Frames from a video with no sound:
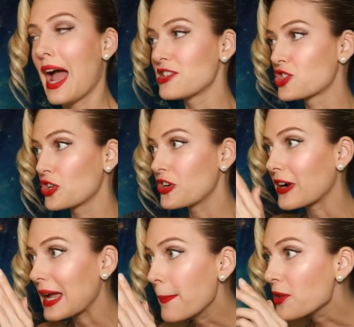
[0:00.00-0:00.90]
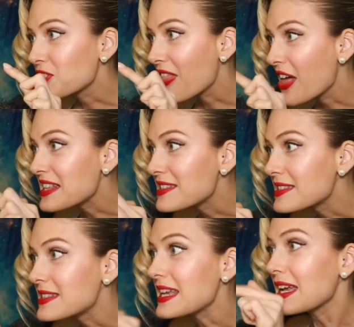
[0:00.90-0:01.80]
and so you're able to then
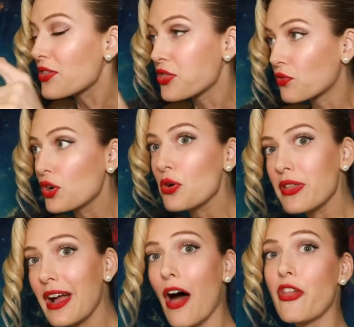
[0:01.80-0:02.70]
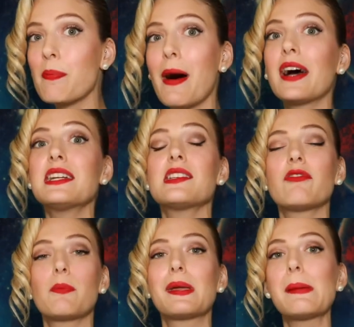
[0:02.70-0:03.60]
see through the other bodies
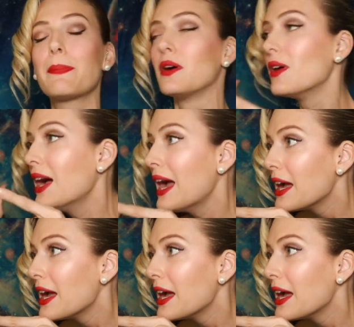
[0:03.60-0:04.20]
of the people